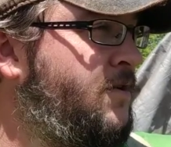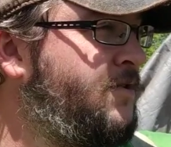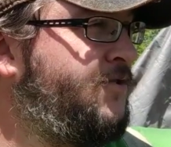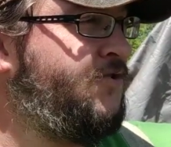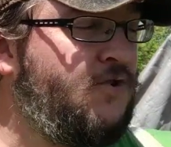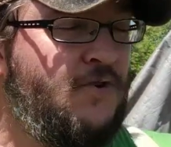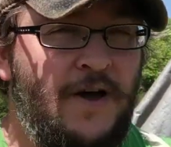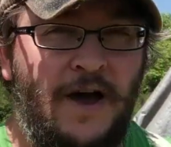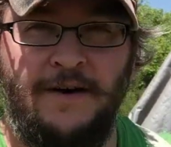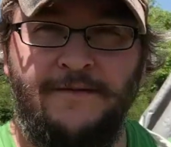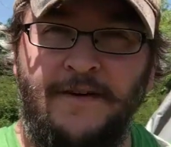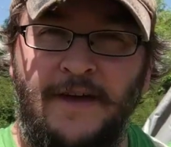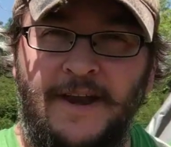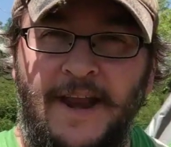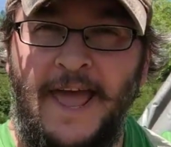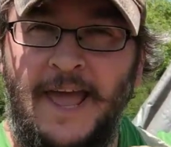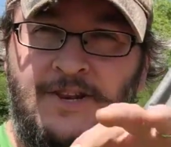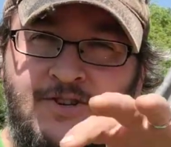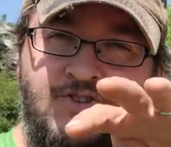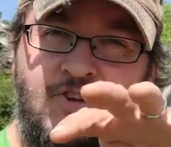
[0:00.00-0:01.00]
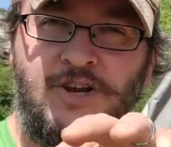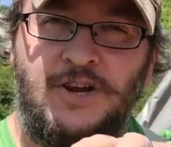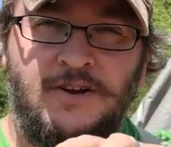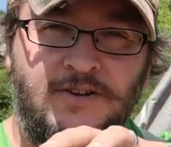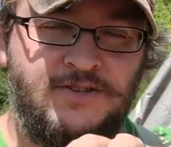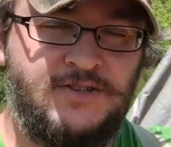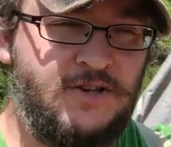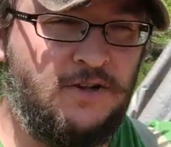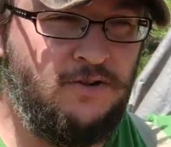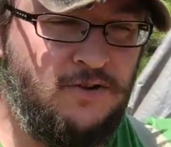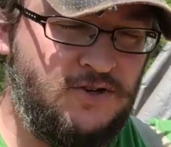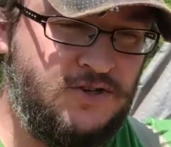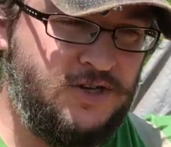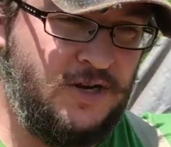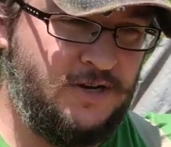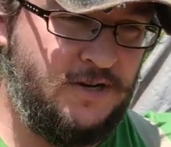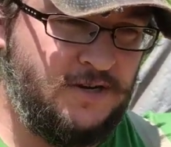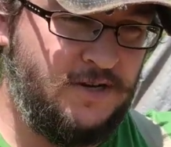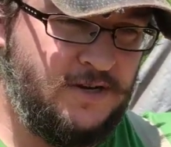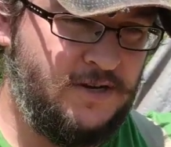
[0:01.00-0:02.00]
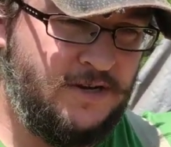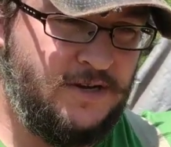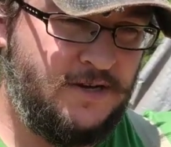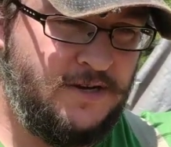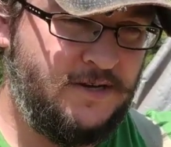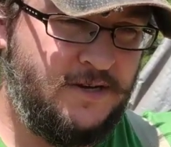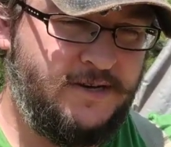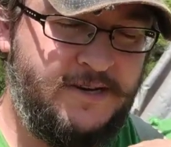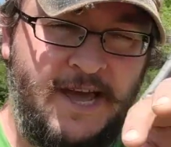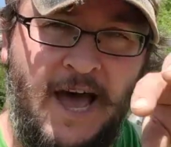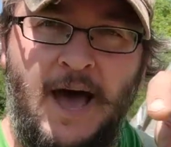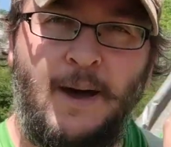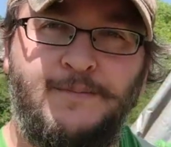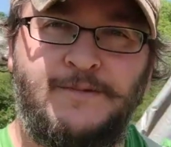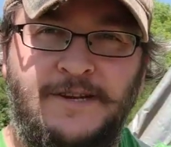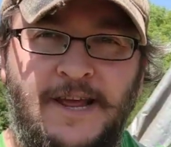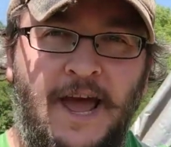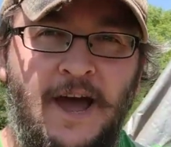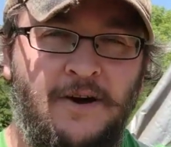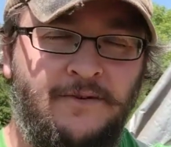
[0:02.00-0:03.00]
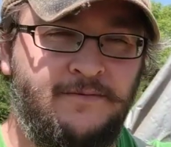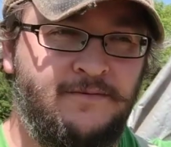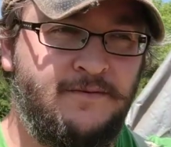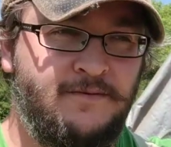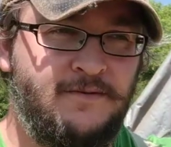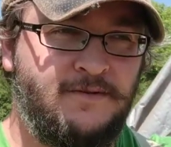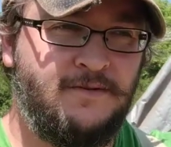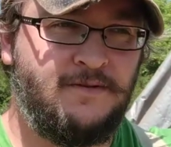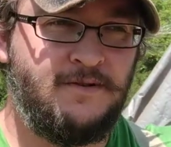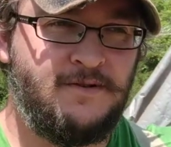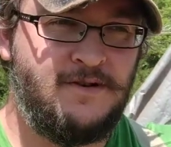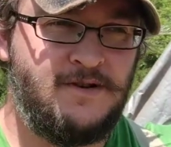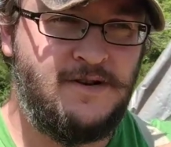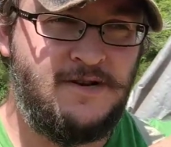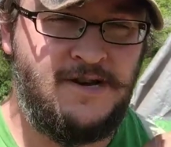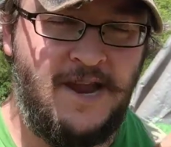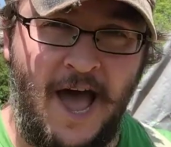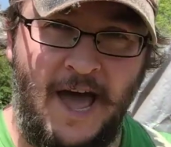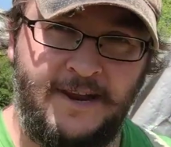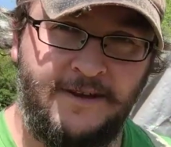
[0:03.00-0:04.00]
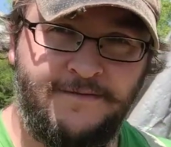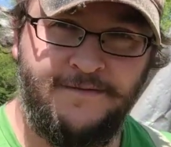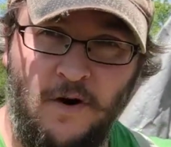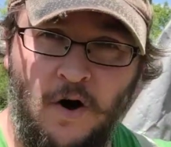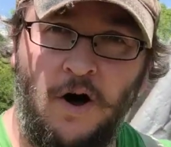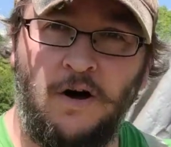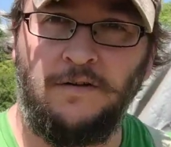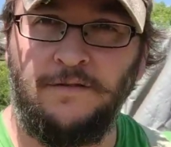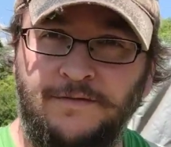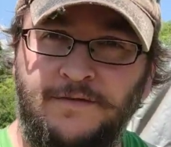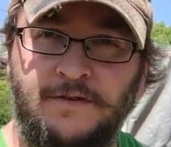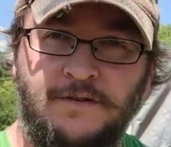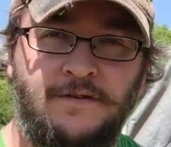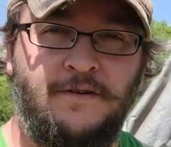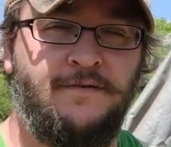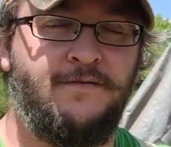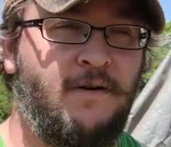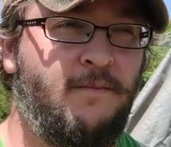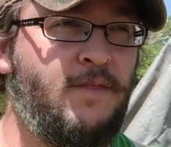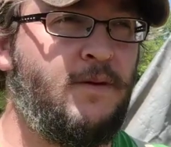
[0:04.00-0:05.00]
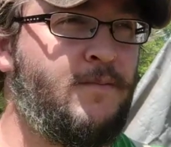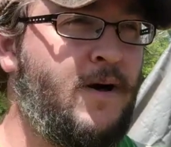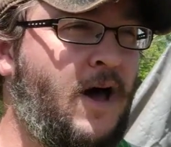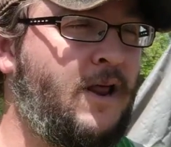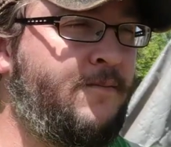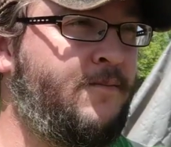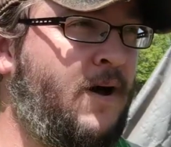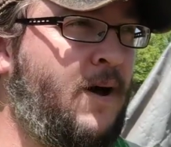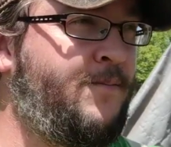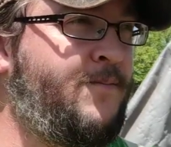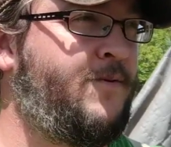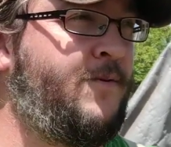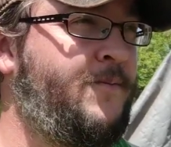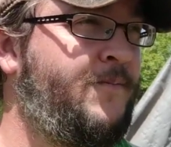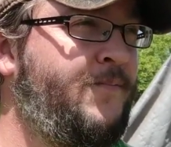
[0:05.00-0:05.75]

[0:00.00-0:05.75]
So you have an engineered solution, top down, not evolved from the bottom up,